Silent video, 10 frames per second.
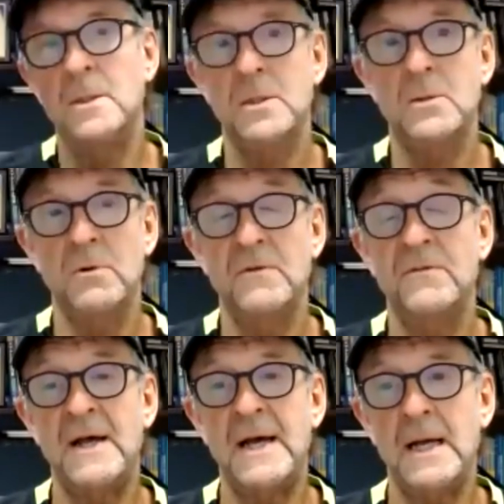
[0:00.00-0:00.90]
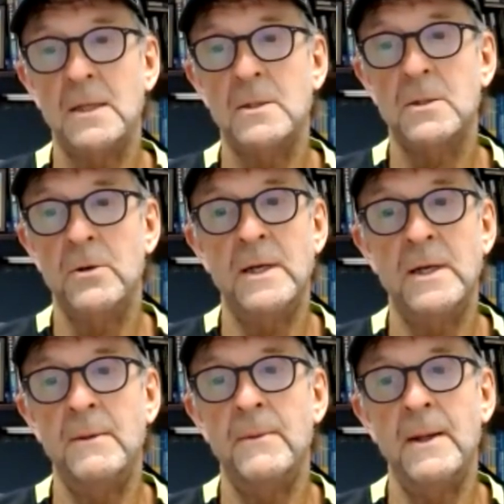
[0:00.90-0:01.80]
distort facts or in
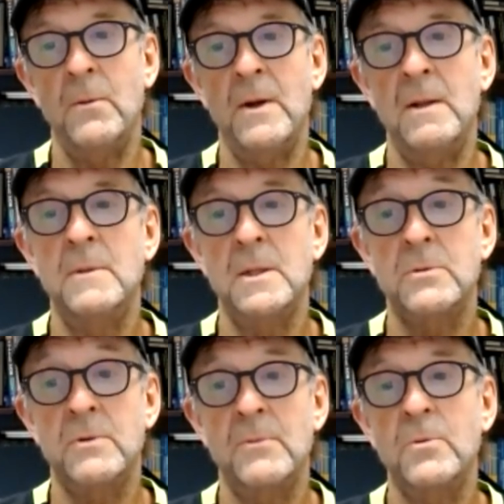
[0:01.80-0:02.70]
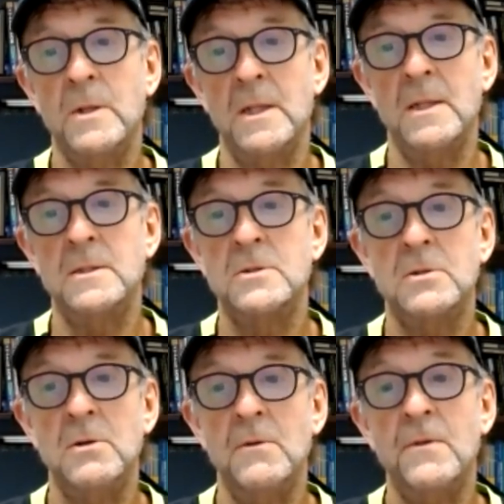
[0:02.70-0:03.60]
any way misrepresent the
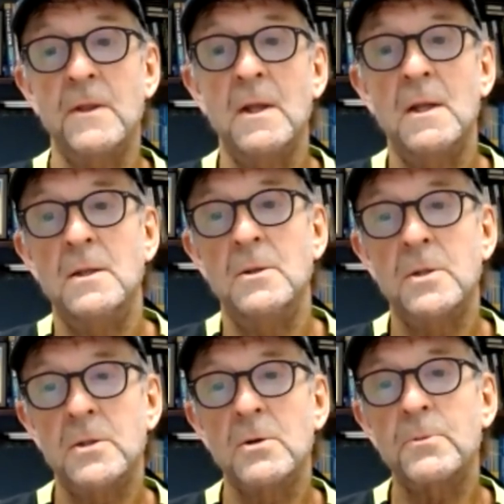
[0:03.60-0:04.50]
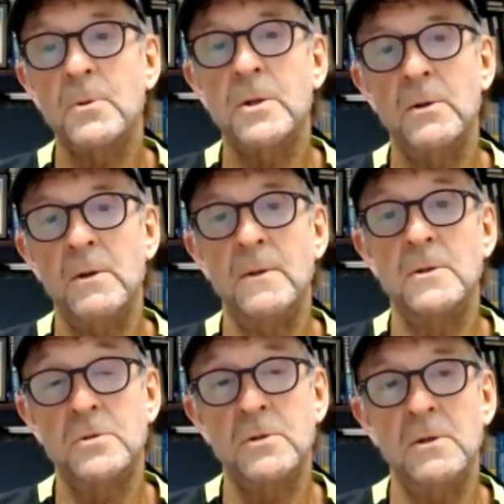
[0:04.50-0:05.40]
truth. You're still pursuing the
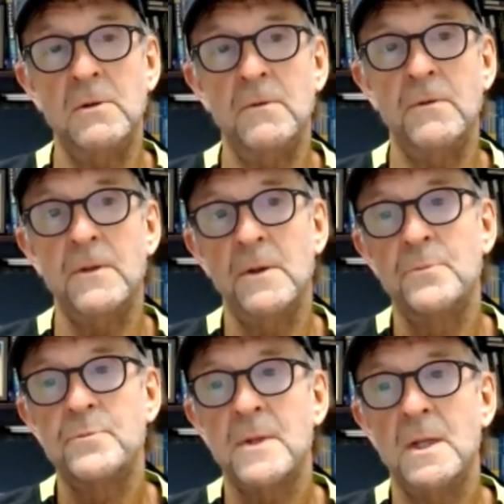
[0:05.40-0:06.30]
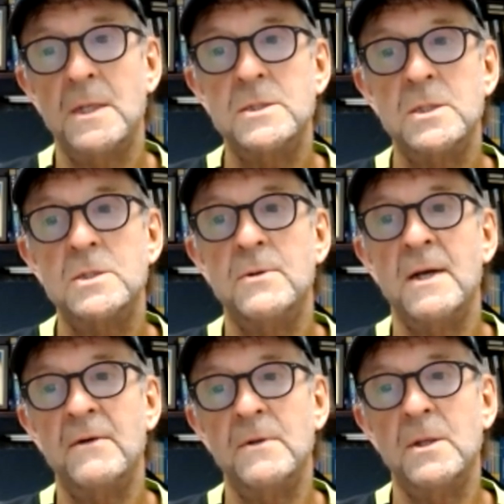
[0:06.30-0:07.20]
truth. It's just you
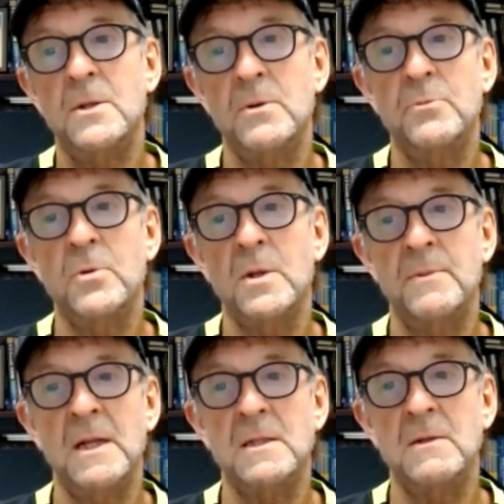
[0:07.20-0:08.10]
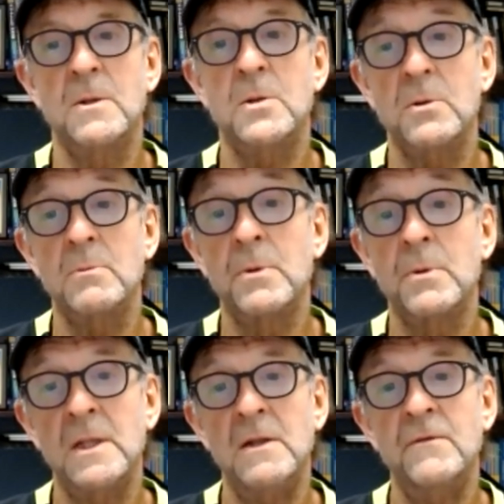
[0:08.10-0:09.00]
have a certain perspective, a certain
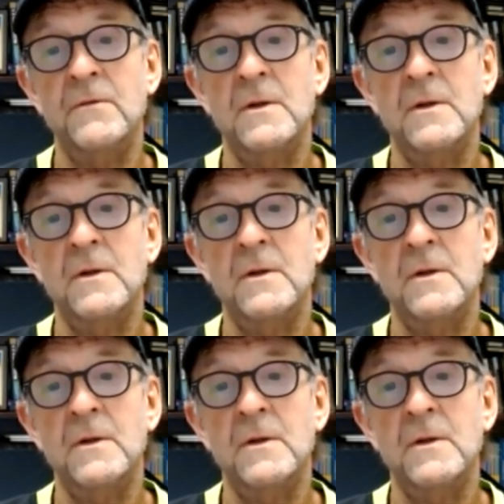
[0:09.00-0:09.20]
belief,